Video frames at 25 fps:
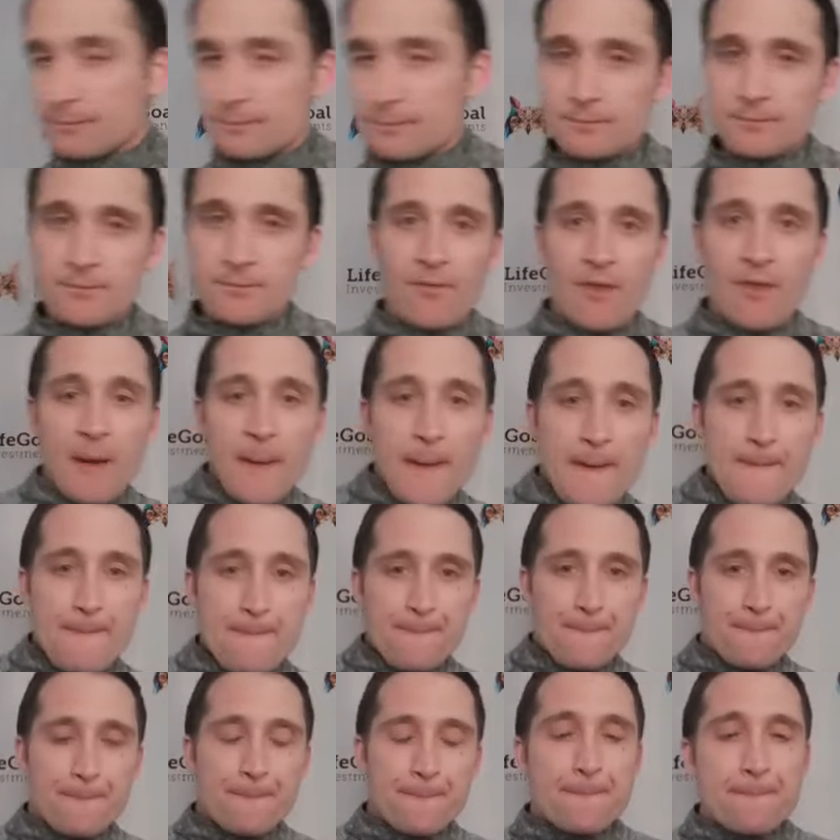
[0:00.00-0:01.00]

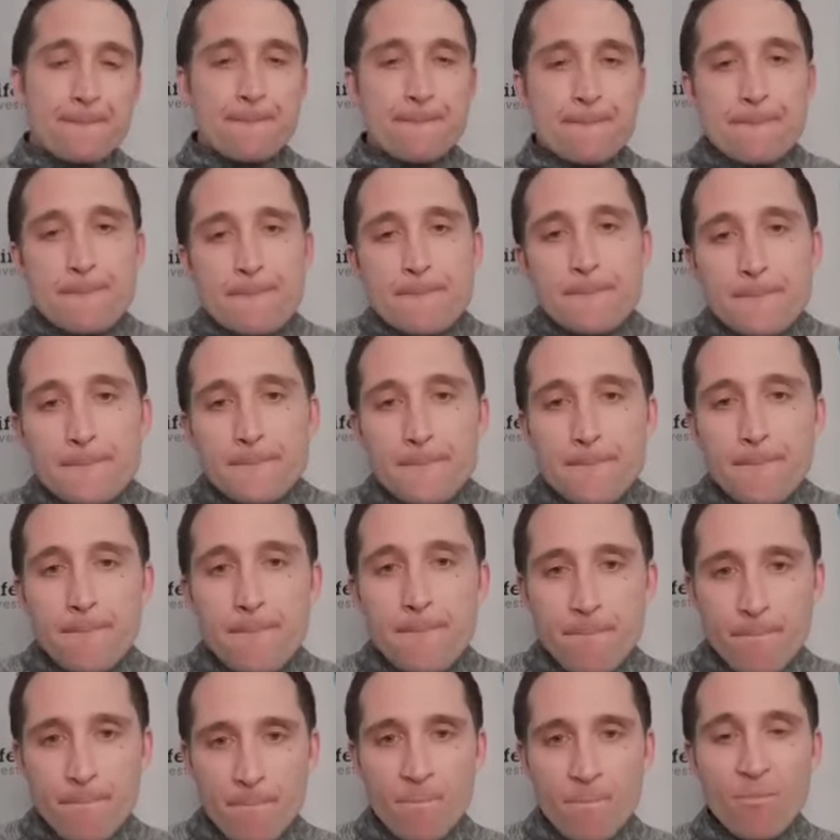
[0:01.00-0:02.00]

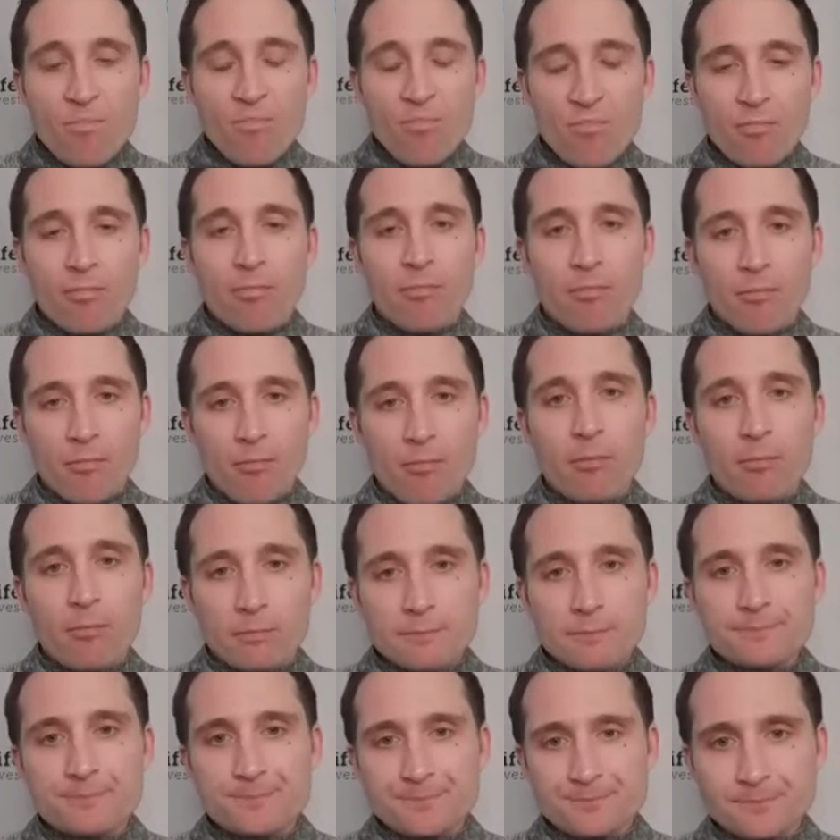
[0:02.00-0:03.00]

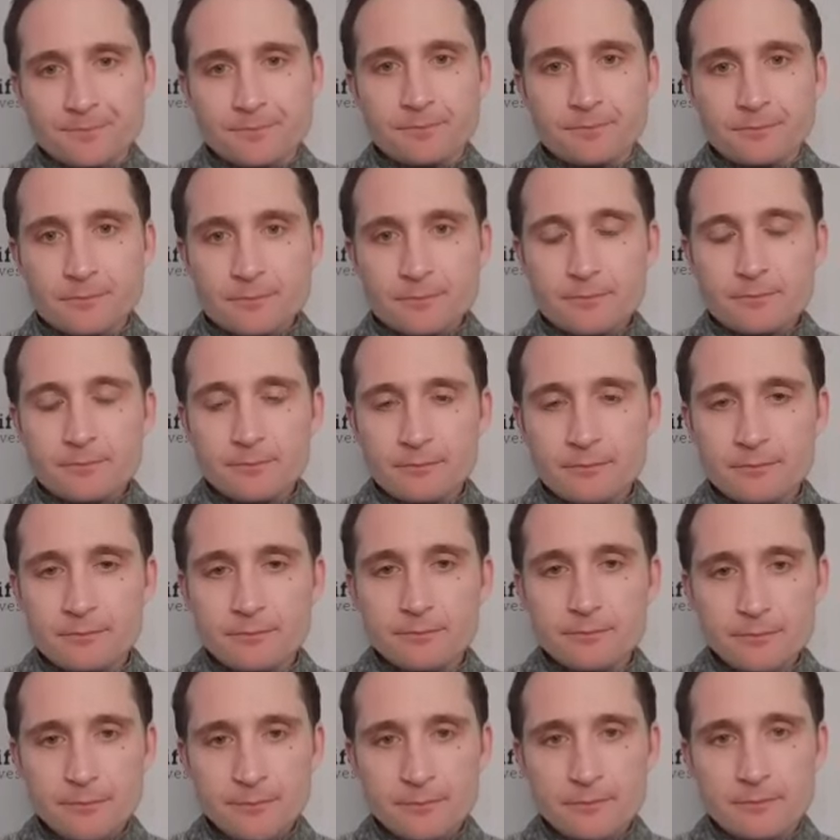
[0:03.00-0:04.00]

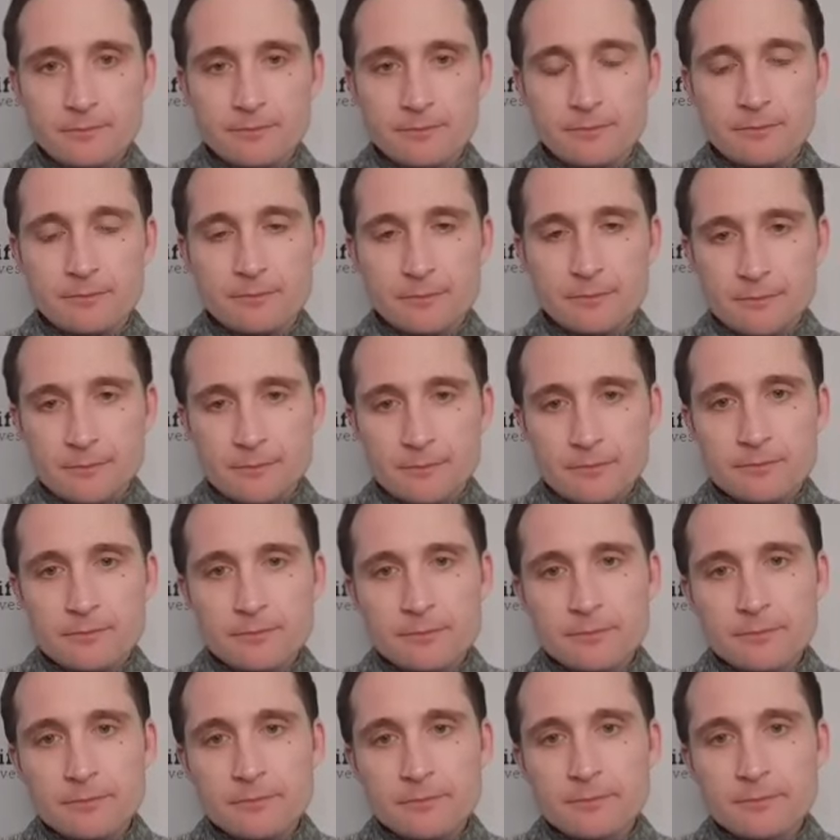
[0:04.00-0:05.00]

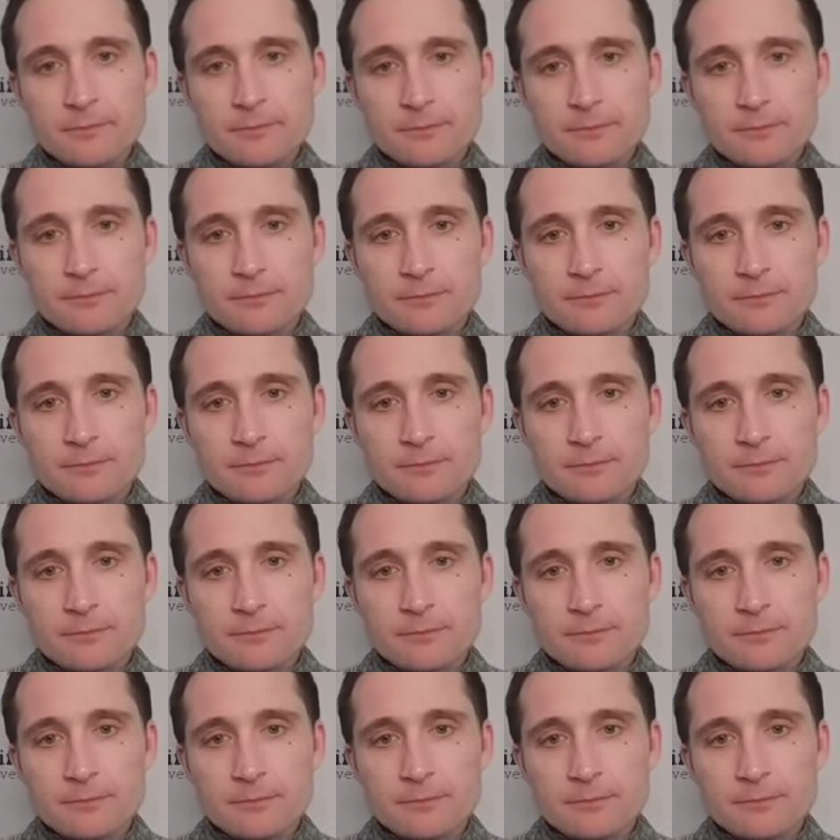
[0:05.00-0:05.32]
[no speech]